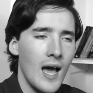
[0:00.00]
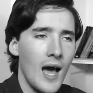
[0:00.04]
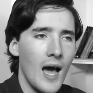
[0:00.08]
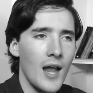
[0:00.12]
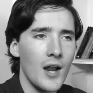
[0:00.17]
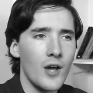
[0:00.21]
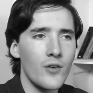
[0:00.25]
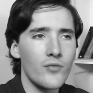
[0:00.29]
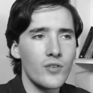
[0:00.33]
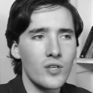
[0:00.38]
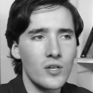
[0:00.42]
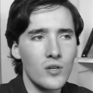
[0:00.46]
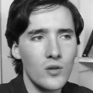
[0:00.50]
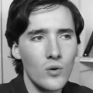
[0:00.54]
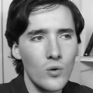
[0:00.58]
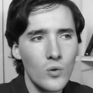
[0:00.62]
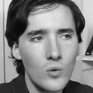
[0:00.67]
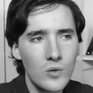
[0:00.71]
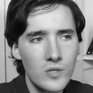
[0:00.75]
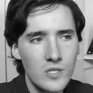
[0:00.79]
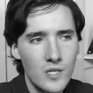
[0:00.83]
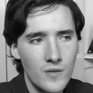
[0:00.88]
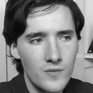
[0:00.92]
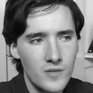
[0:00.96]
And over the
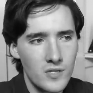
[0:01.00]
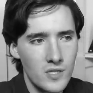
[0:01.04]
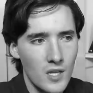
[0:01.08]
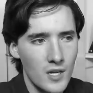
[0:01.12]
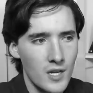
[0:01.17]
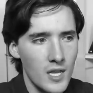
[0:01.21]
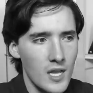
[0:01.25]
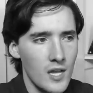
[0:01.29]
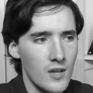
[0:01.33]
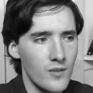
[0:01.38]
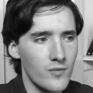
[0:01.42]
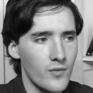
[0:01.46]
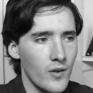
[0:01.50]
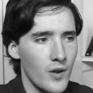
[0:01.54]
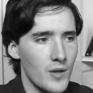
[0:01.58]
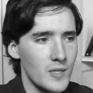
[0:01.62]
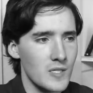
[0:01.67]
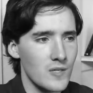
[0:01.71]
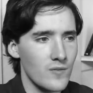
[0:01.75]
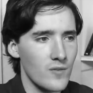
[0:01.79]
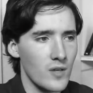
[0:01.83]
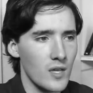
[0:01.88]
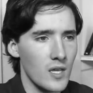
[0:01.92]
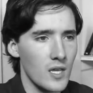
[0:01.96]
course of studying
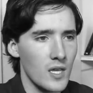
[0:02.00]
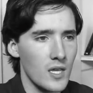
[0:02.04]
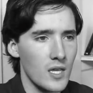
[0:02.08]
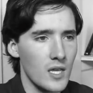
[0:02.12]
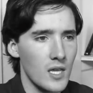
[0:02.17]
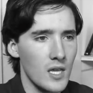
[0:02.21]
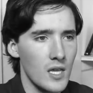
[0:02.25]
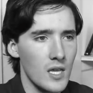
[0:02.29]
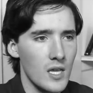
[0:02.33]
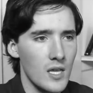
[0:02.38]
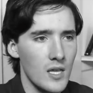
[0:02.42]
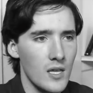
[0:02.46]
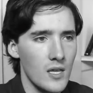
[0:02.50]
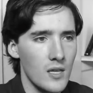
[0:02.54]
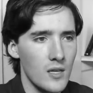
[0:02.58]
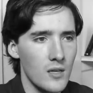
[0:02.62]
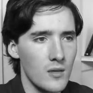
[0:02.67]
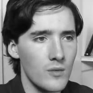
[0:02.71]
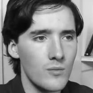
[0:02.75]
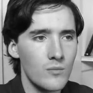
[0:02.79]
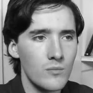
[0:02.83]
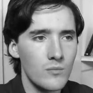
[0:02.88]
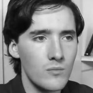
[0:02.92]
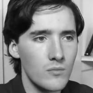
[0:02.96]
philosophy,
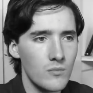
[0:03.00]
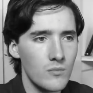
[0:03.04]
he